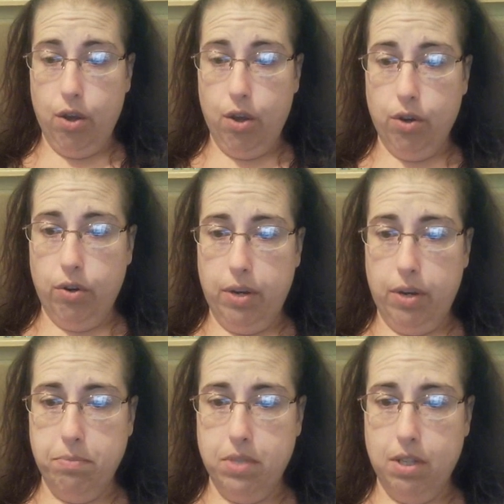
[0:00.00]

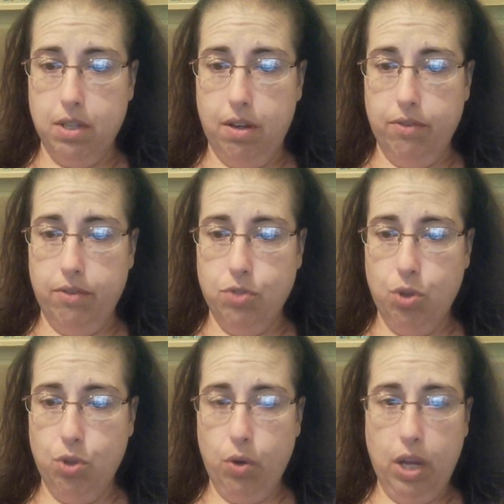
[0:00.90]
grams of
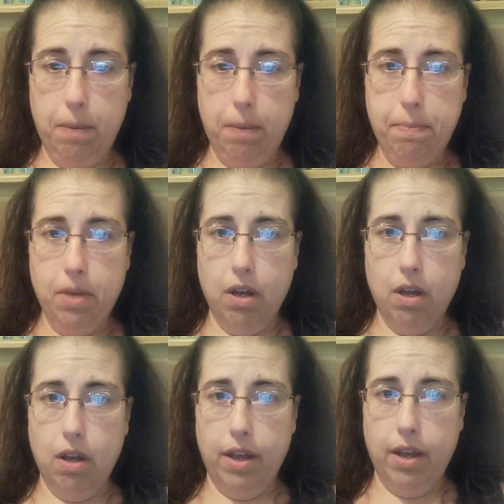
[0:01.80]
sodium,
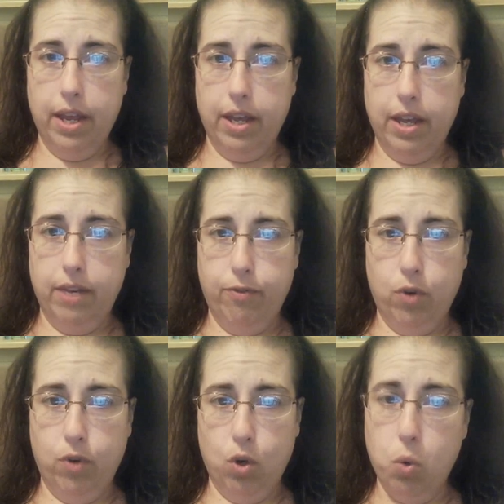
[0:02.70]
and for
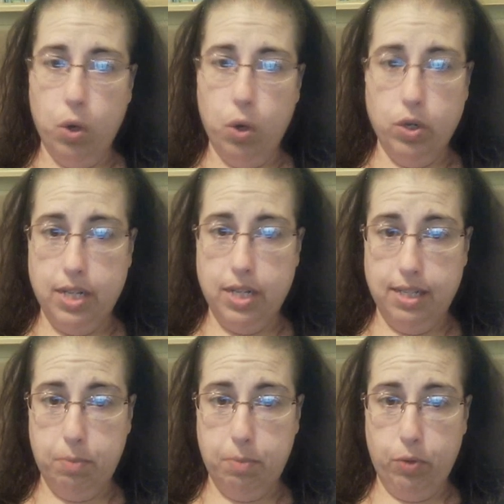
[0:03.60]
a quarter
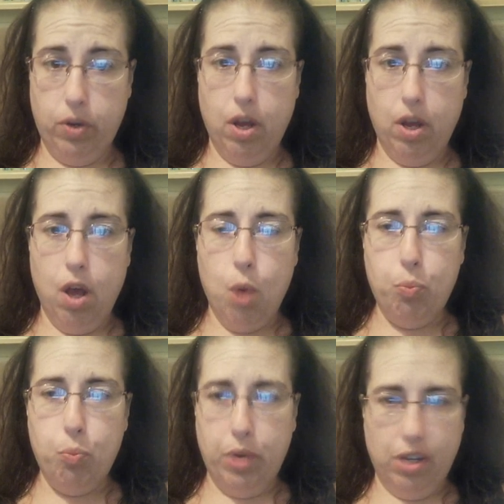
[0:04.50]
teaspoon.
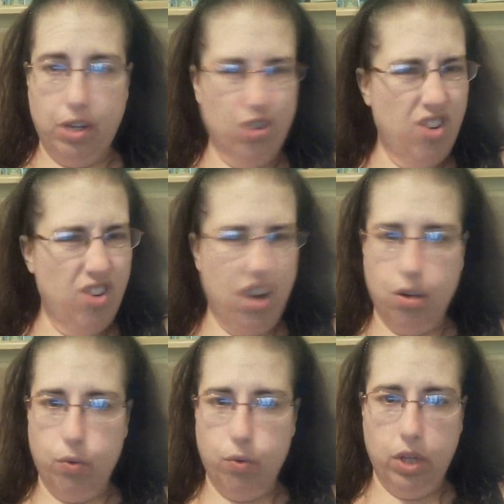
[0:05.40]
But you're not going to
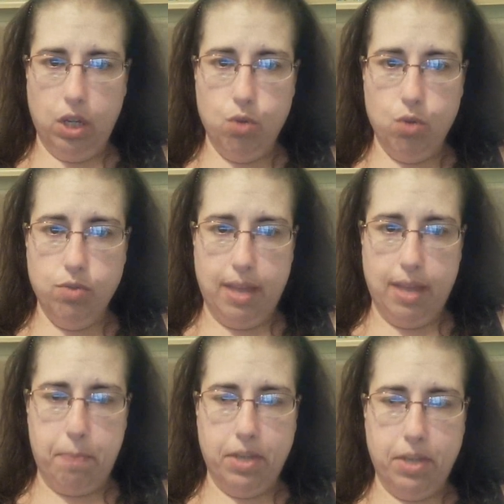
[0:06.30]
really use that
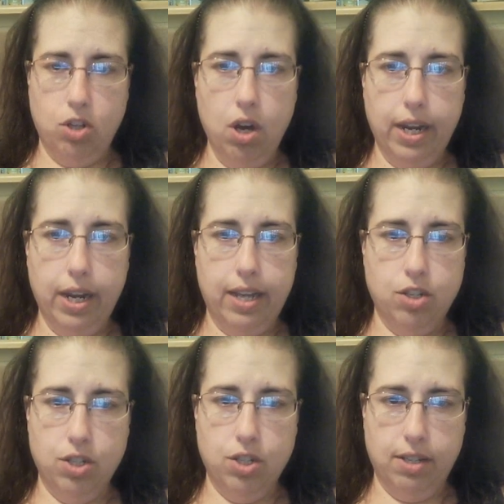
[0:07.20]
much on it. It
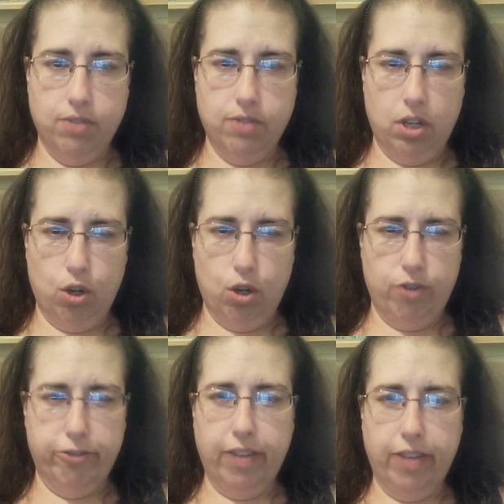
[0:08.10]
just gives it a good
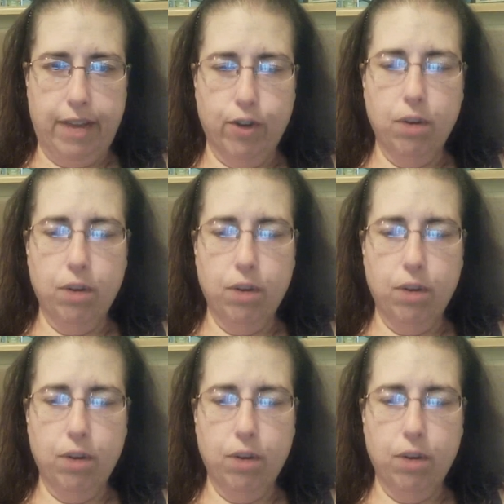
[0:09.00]
flavor.